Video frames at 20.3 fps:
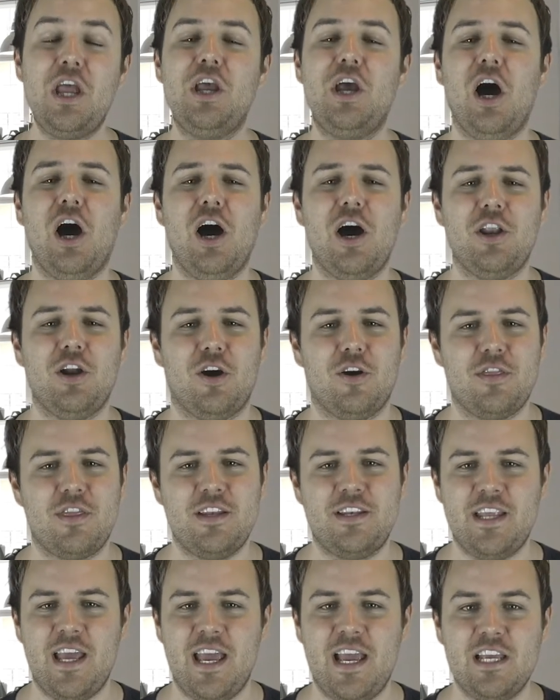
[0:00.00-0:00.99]
Gone are the
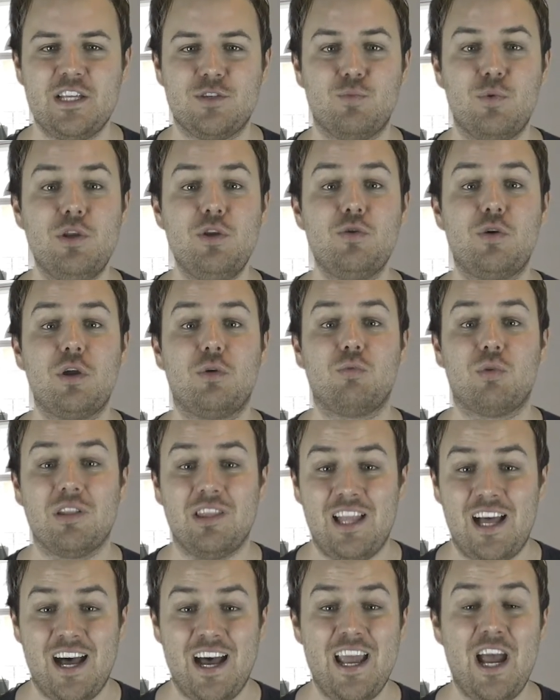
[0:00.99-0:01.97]
days when you could
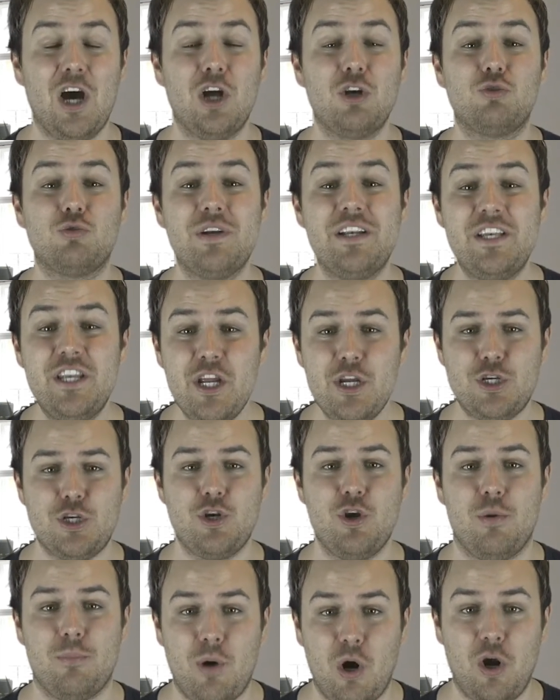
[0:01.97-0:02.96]
rely on
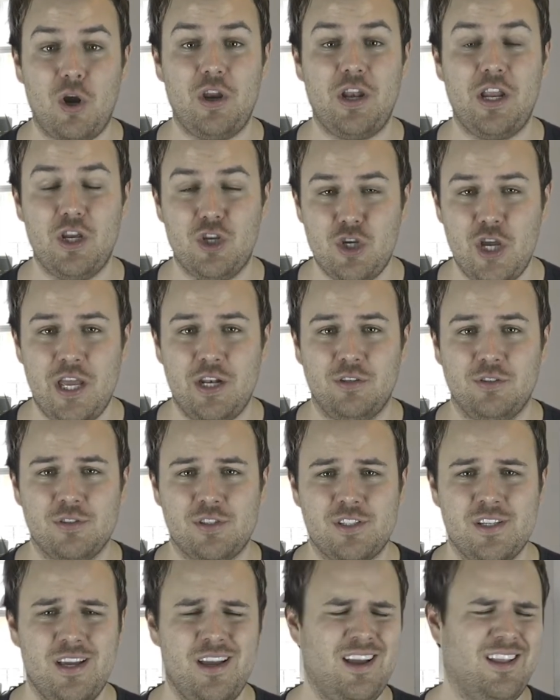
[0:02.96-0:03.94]
traditional marketing
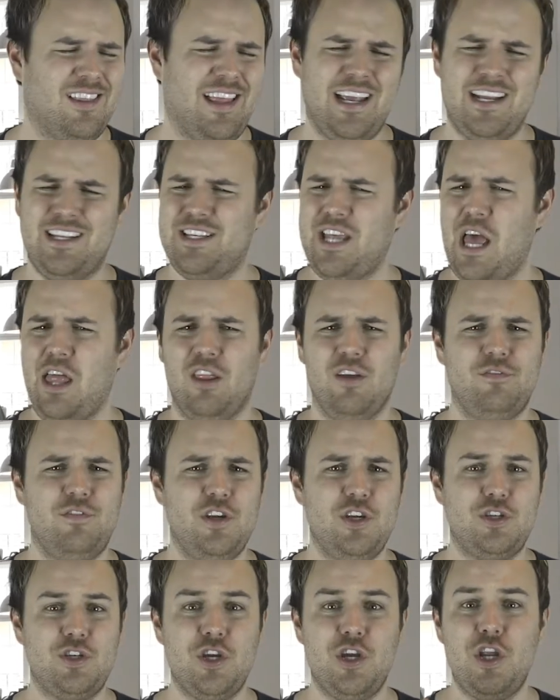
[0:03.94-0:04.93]
channels like
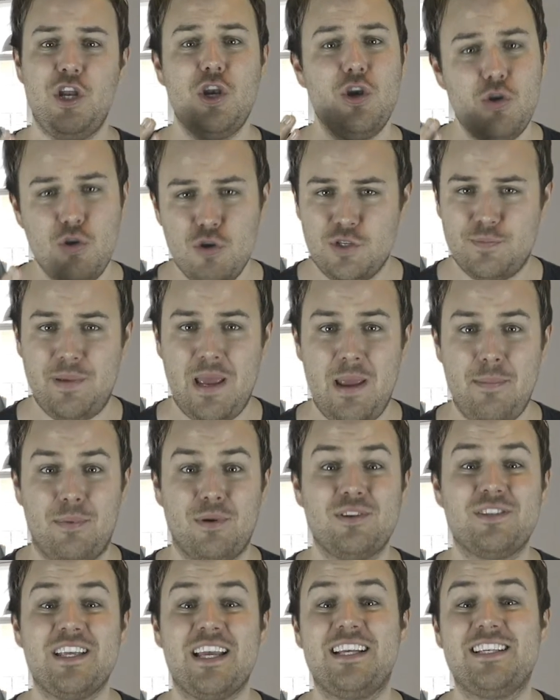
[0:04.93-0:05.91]
television,
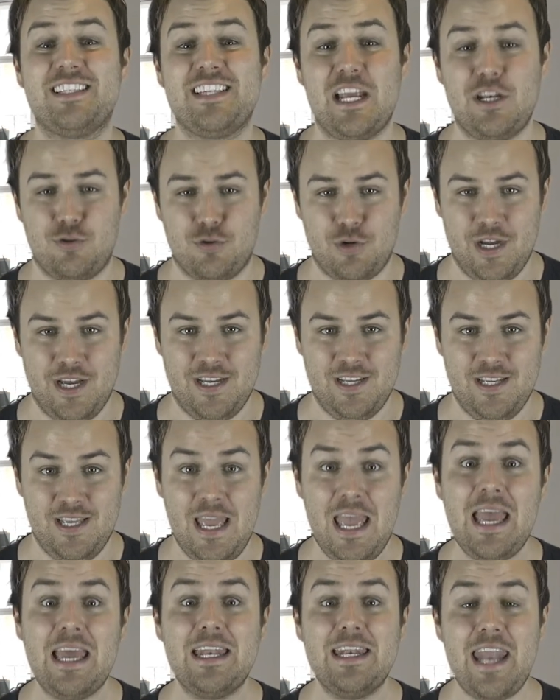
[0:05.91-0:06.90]
newspapers, etc.
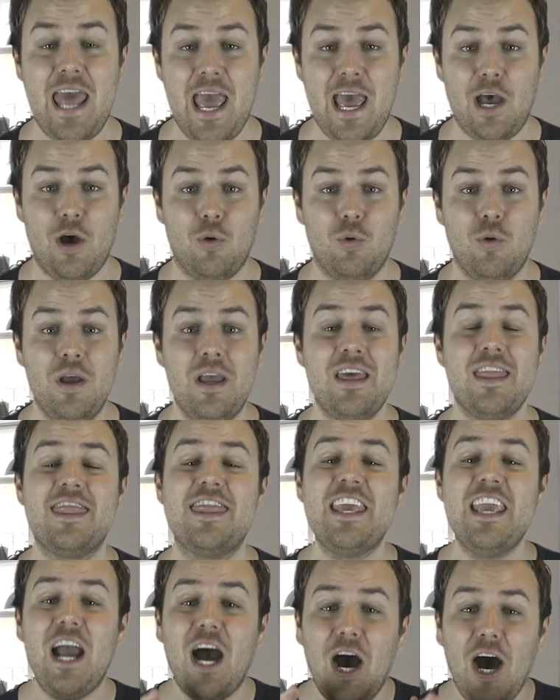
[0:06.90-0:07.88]
Now,
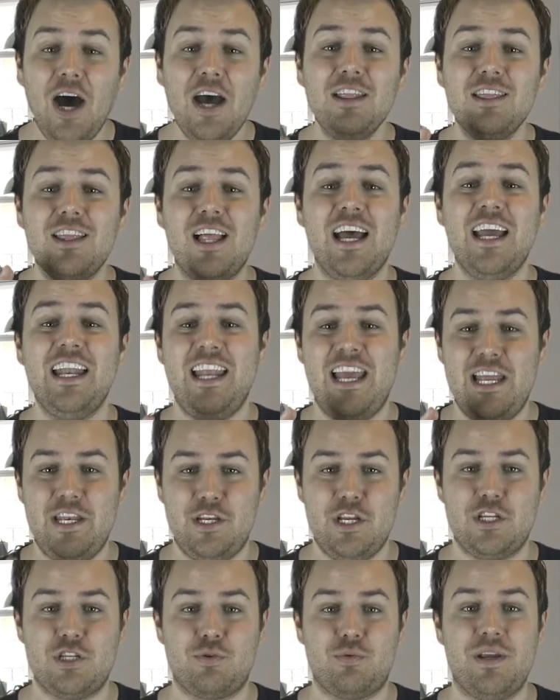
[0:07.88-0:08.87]
the online
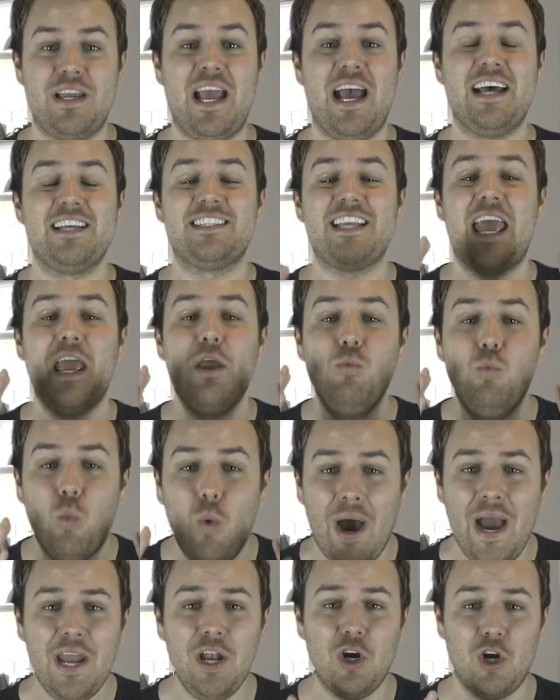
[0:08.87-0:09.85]
industry has a
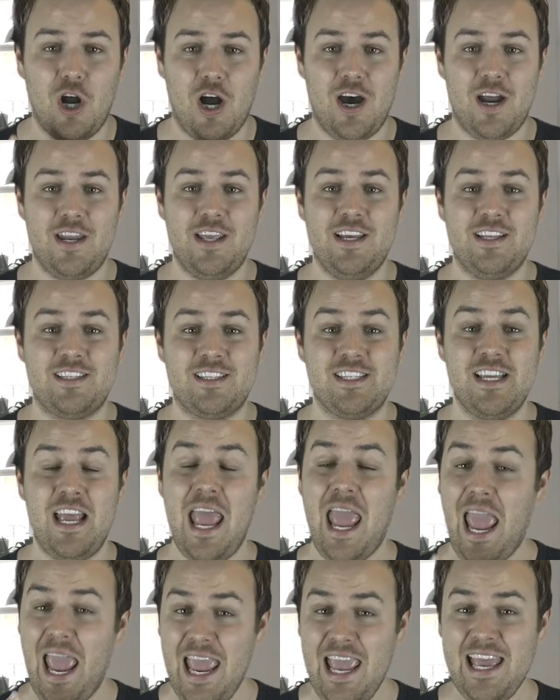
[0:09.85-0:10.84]
wider audience,
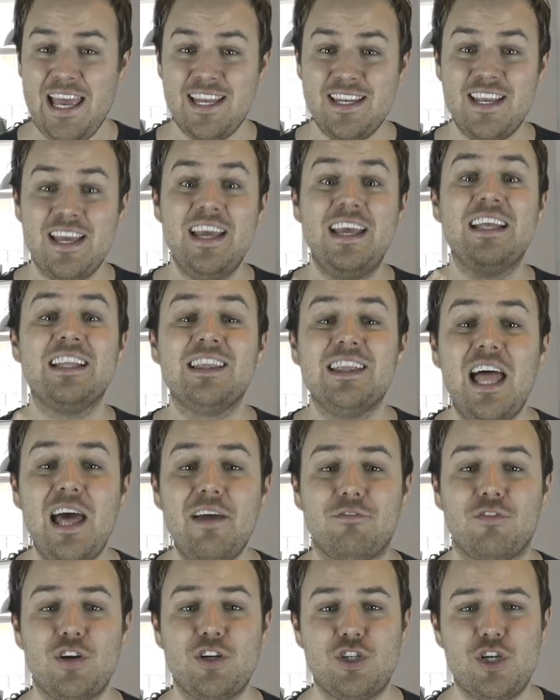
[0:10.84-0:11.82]
and
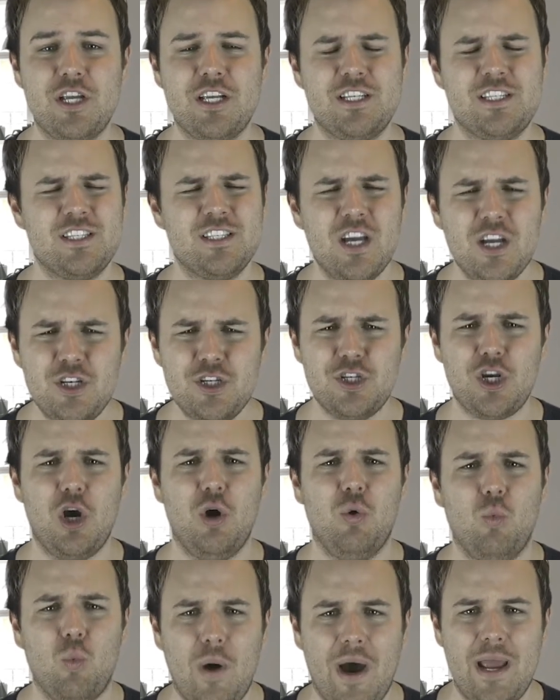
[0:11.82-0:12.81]
leveraging such
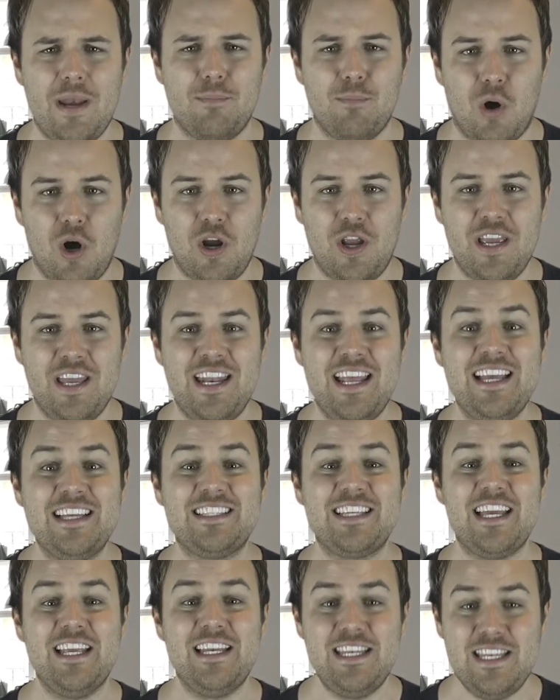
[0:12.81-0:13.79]
a wide market
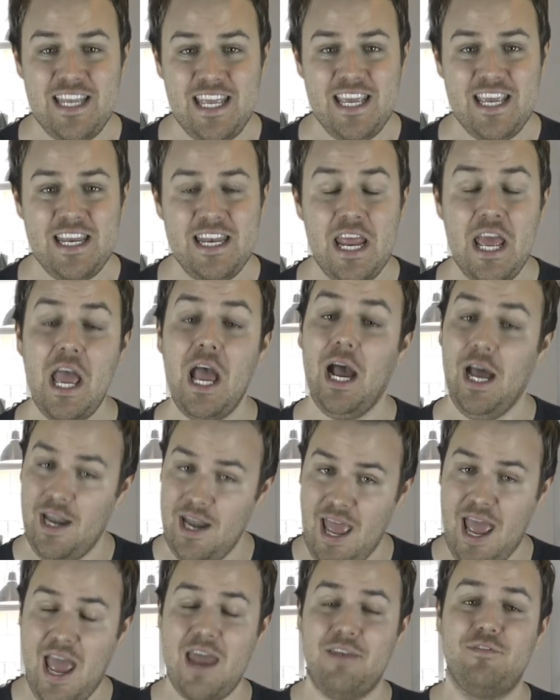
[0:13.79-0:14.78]
is indeed
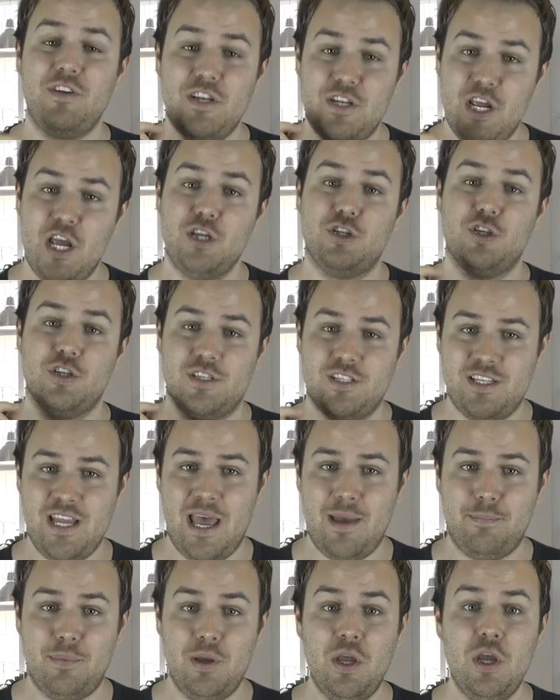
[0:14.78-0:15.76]
an advantageous
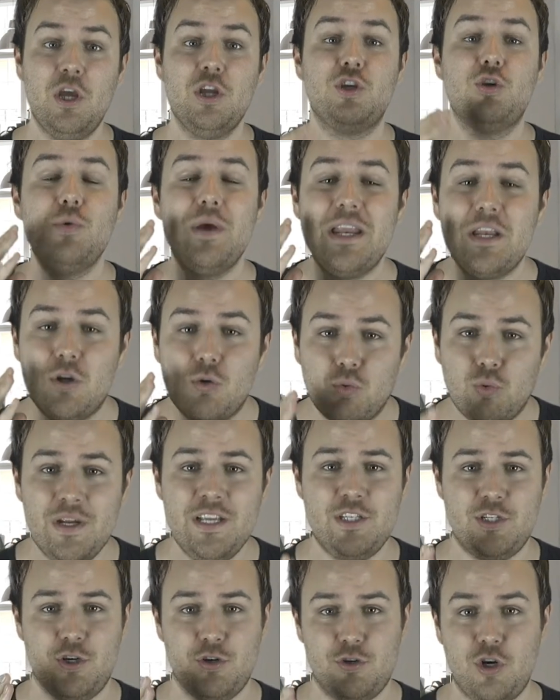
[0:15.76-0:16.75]
step to
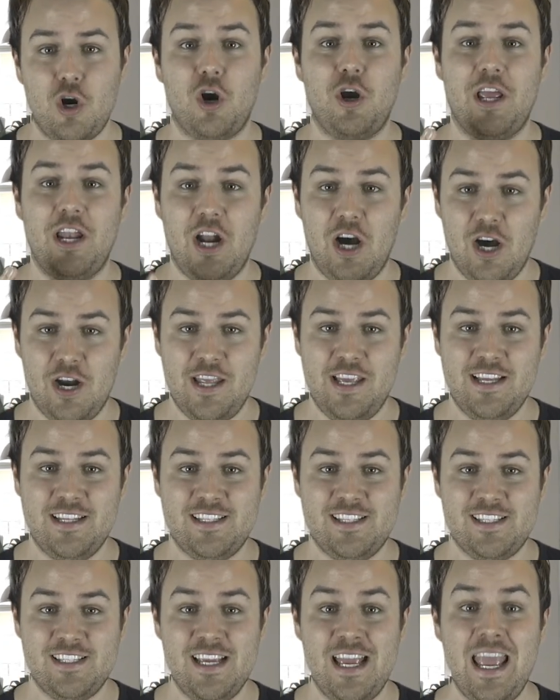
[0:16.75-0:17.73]
increase your target
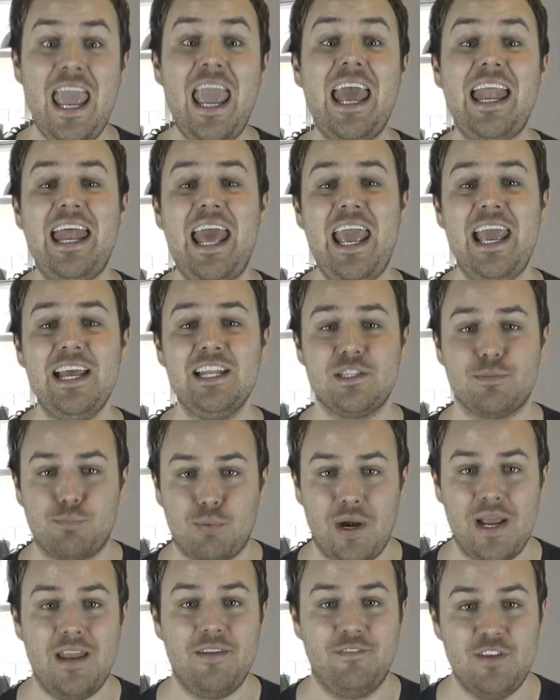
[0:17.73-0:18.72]
audience, enhance
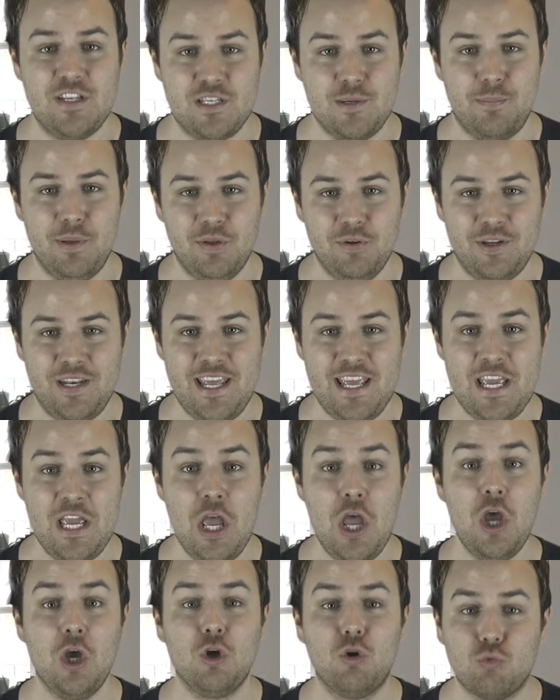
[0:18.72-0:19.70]
brand visibility,
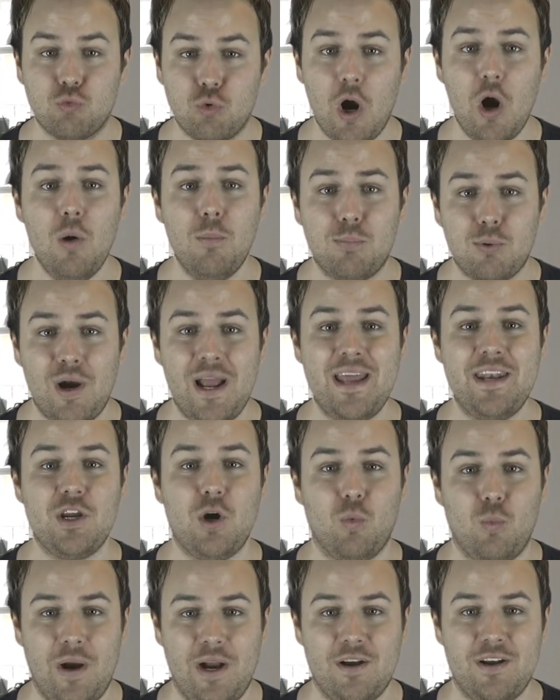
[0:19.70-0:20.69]
grow brand
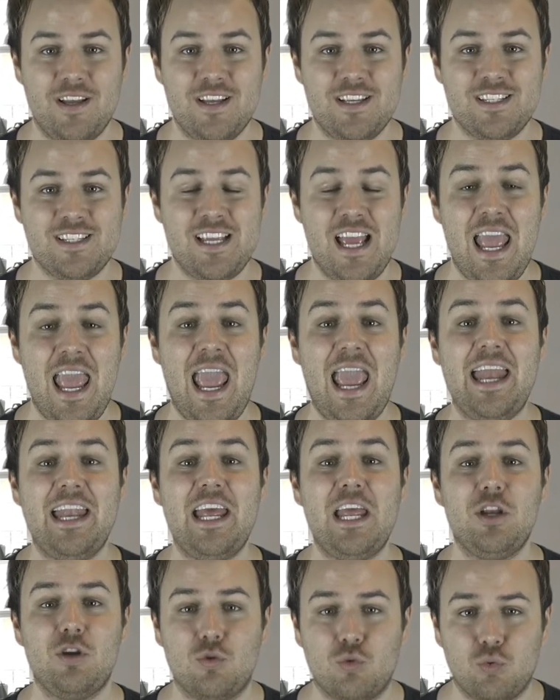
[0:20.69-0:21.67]
awareness, and
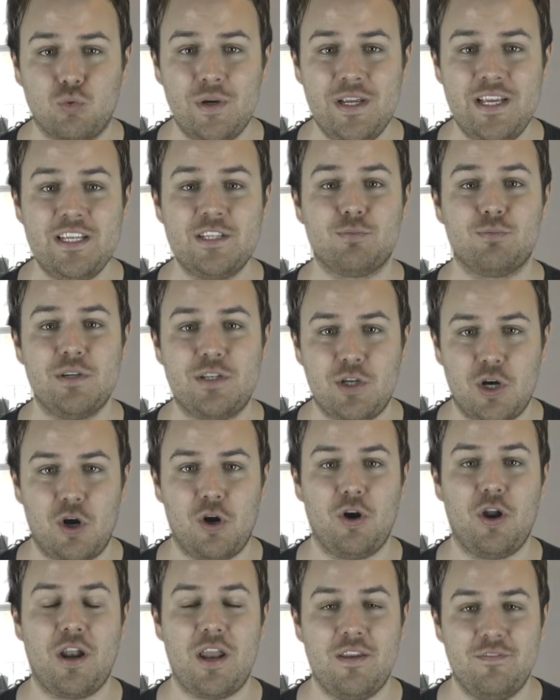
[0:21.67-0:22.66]
increase
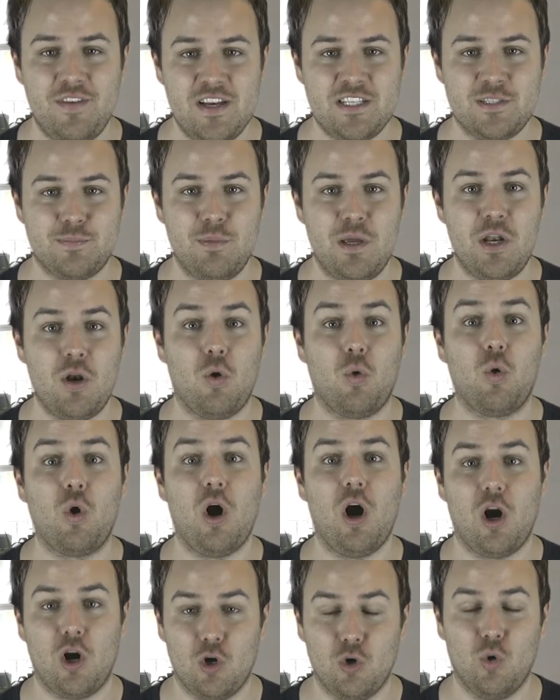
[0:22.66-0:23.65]
return on investment or
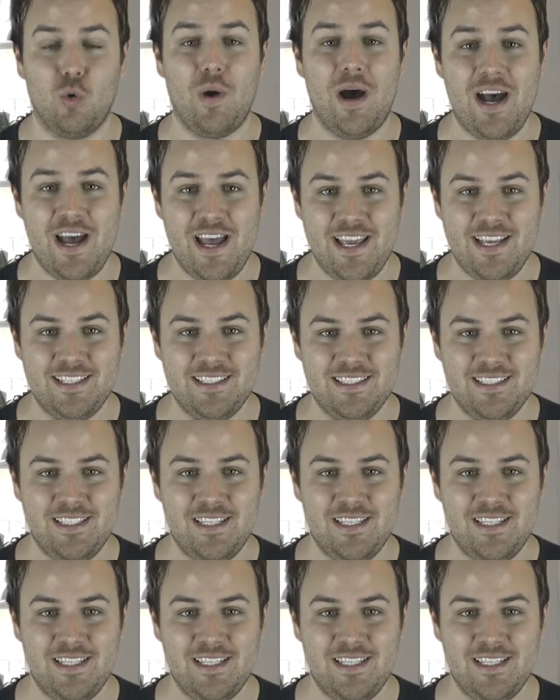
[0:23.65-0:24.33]
ROI.